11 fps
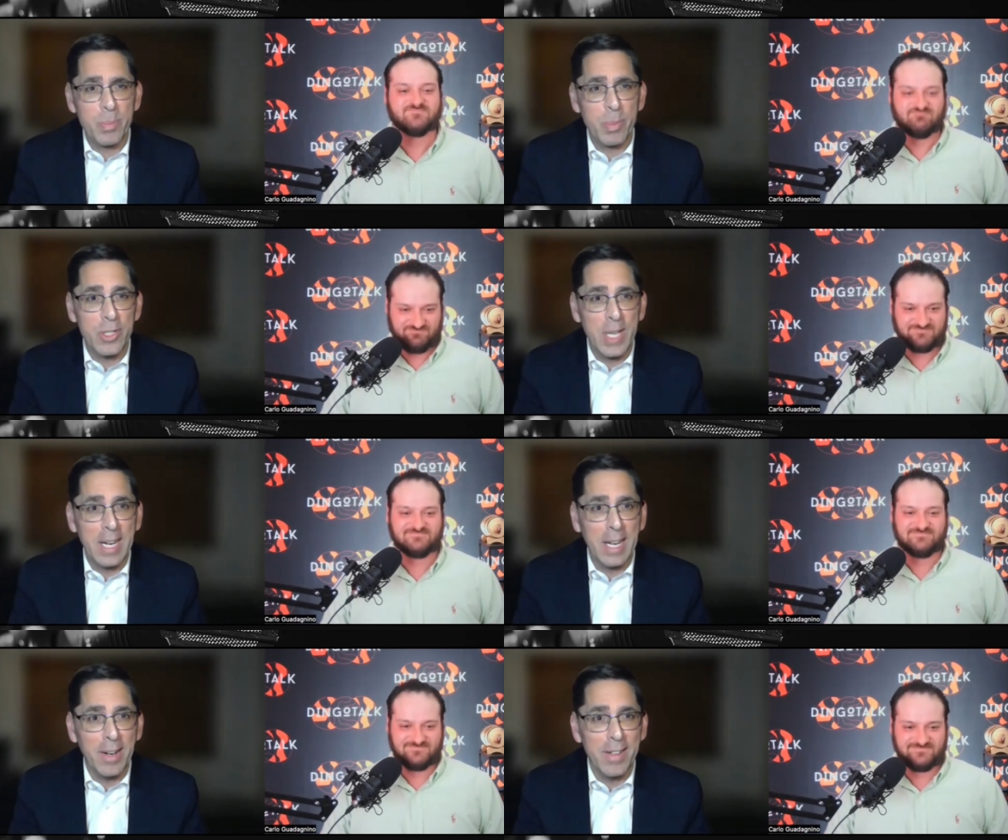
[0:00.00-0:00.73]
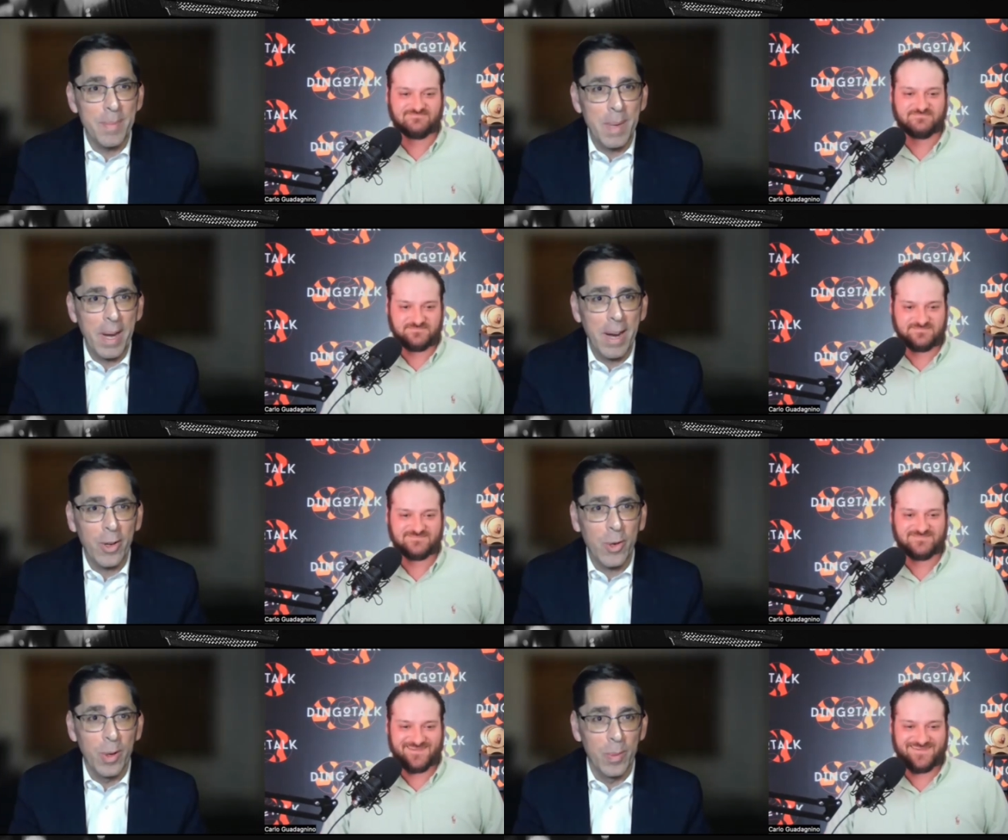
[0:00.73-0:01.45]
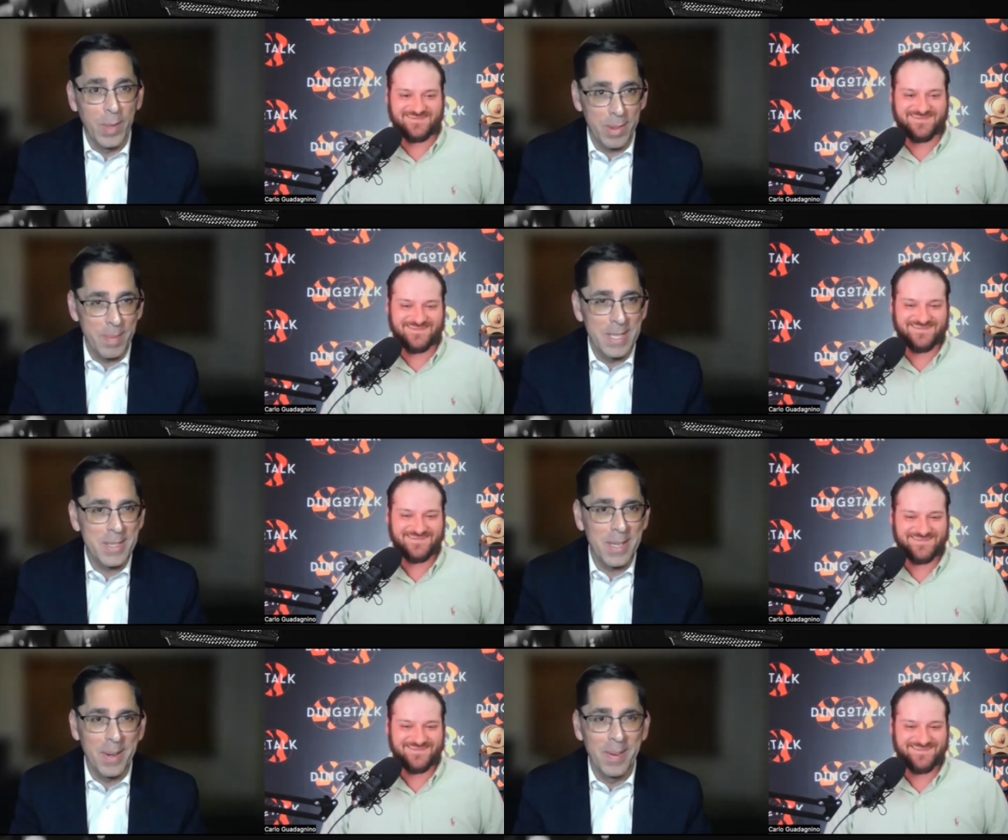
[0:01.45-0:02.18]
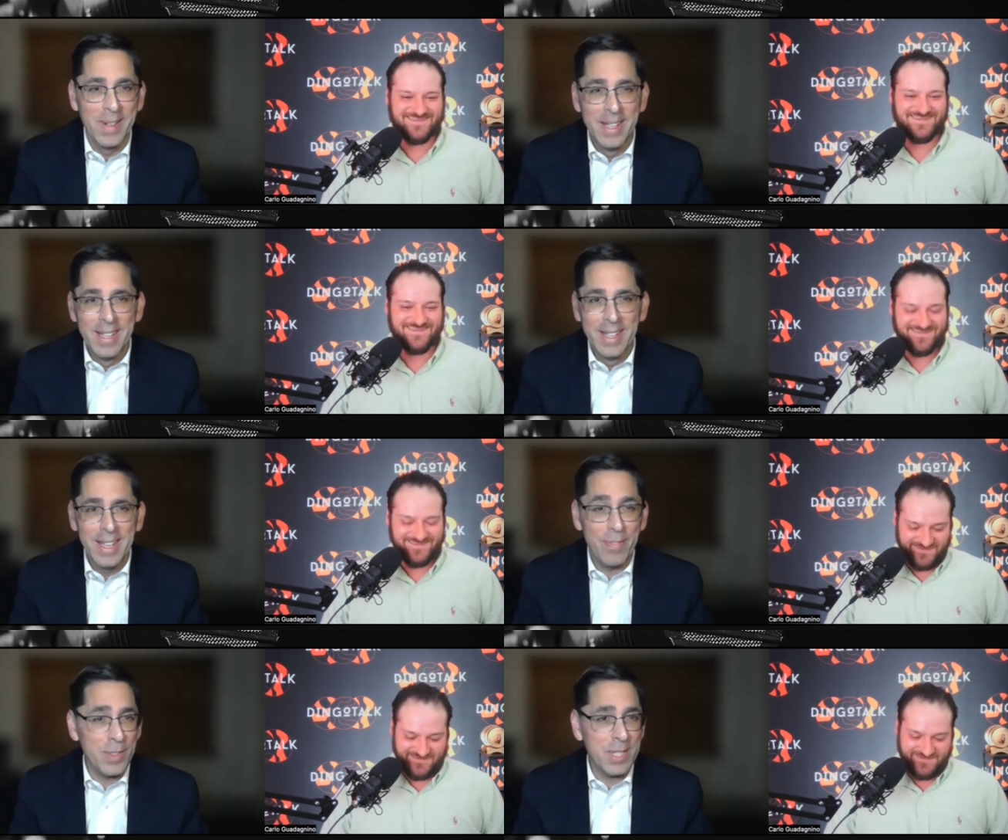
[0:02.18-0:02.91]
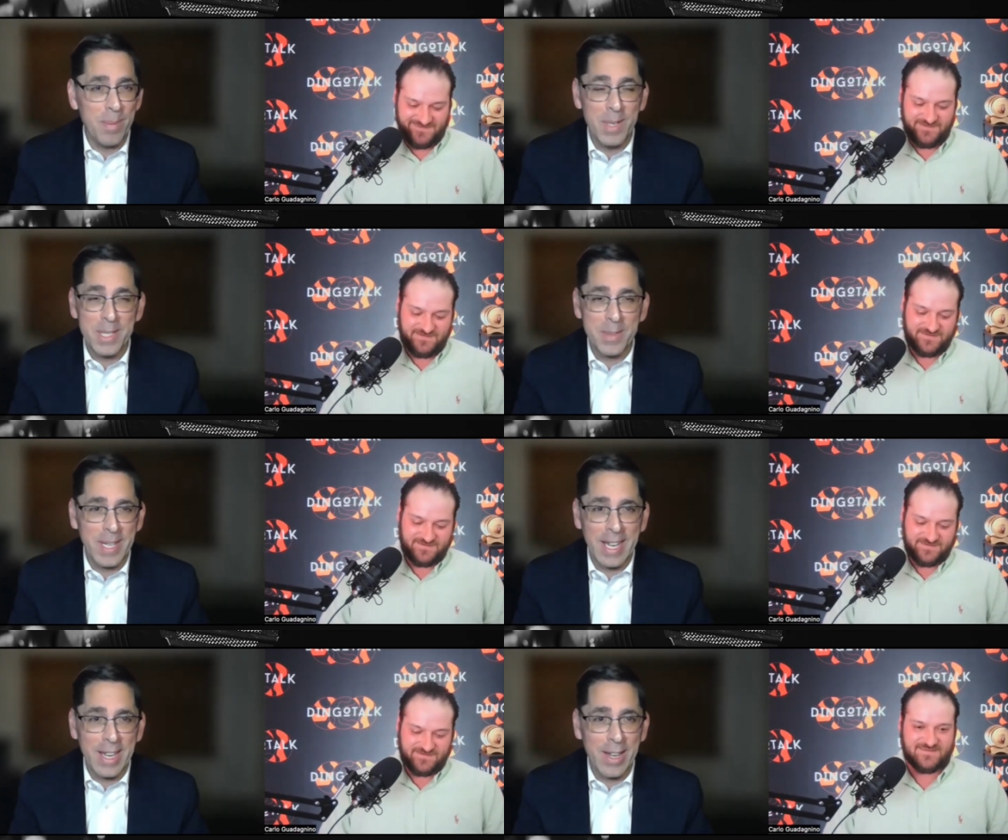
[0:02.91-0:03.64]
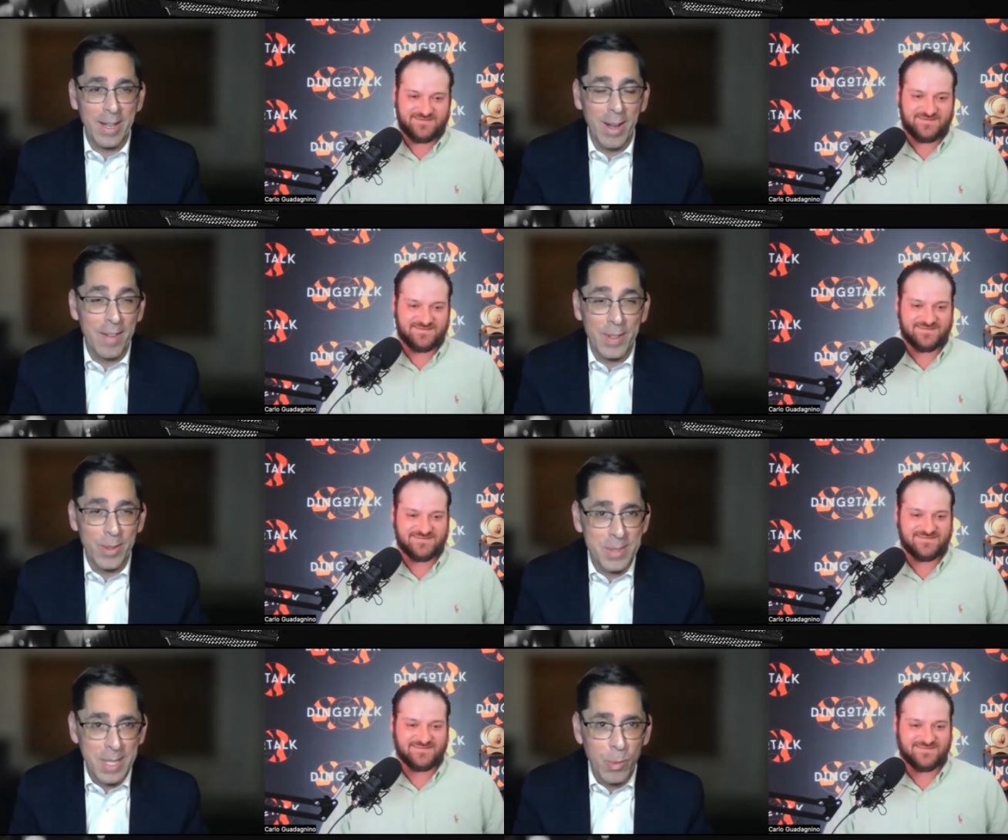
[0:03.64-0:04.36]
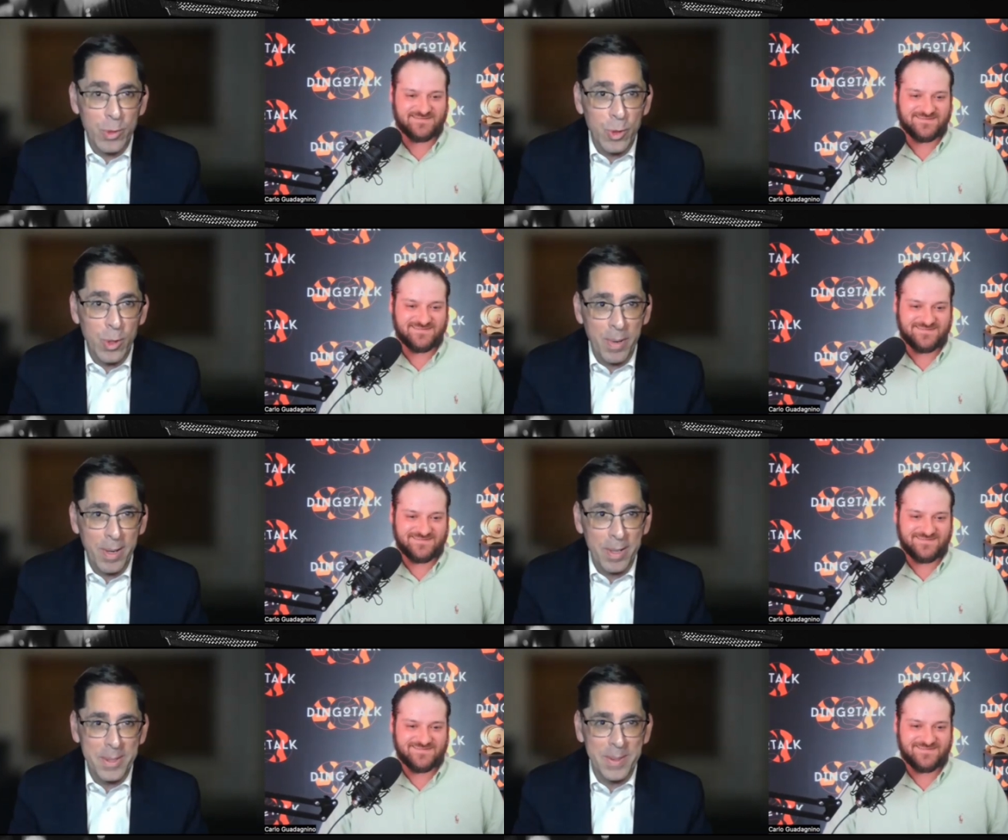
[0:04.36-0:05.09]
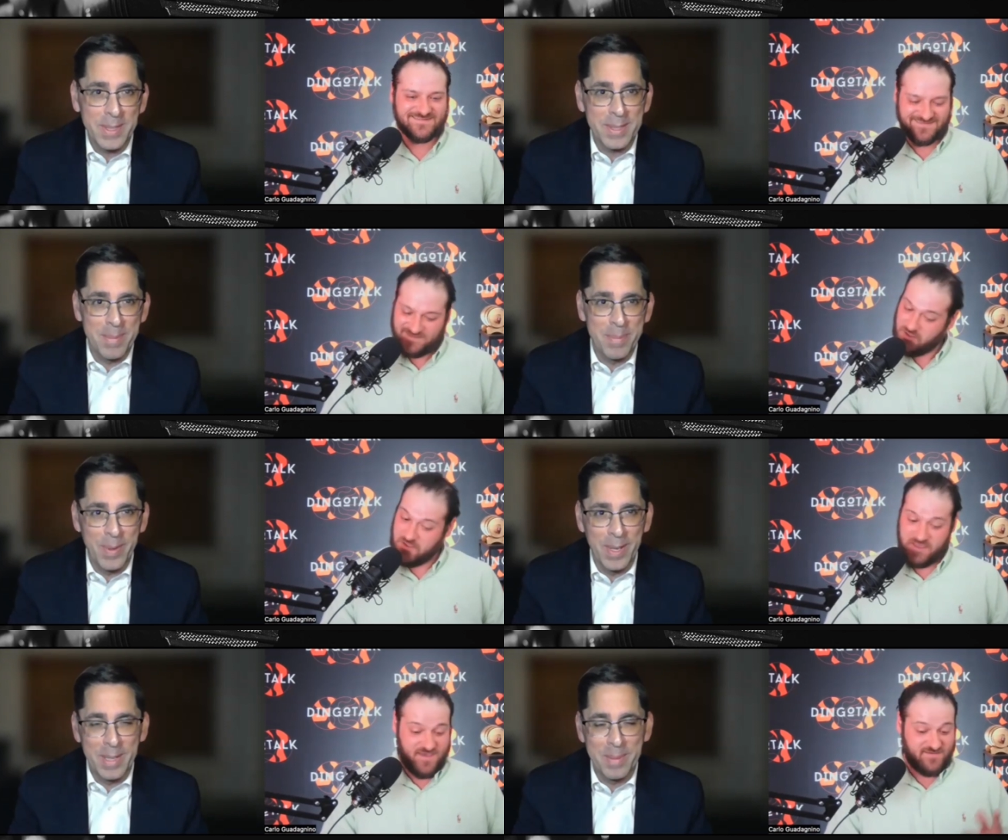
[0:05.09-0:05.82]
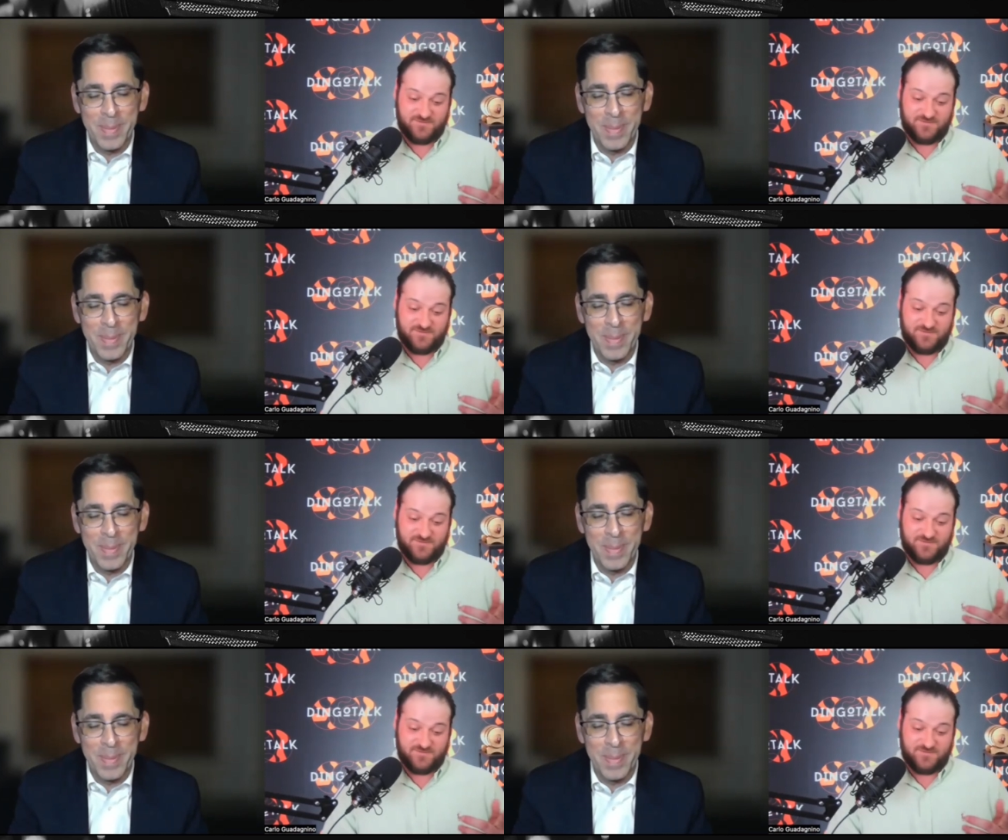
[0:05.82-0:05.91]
Speaker 1: percent. I don't have my power cord with me, so if for some reason we get cut off, it looks like we'll do a part two at some point.